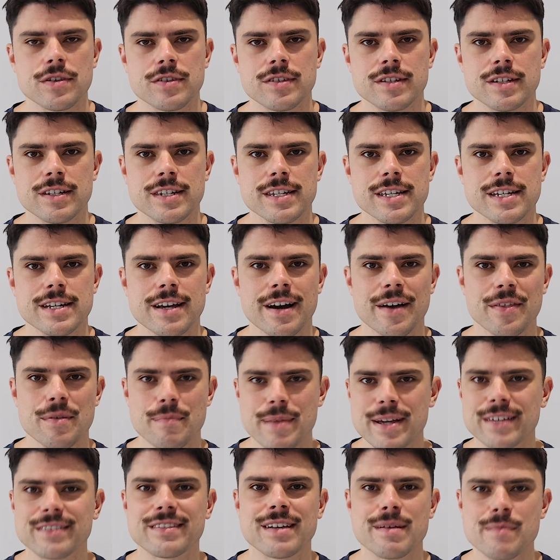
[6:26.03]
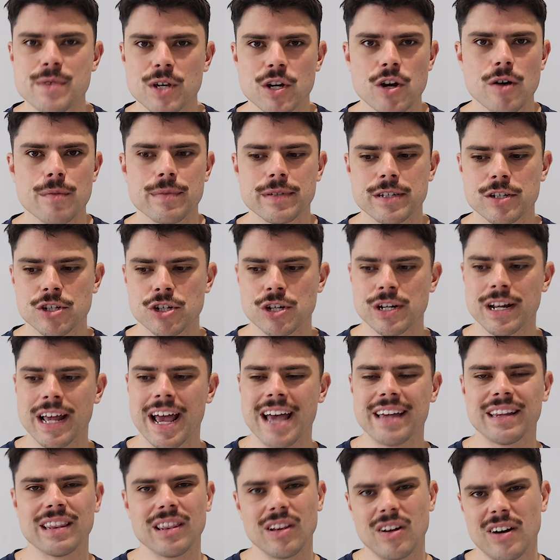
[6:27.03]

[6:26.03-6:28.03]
Sydney are the best team in the competition and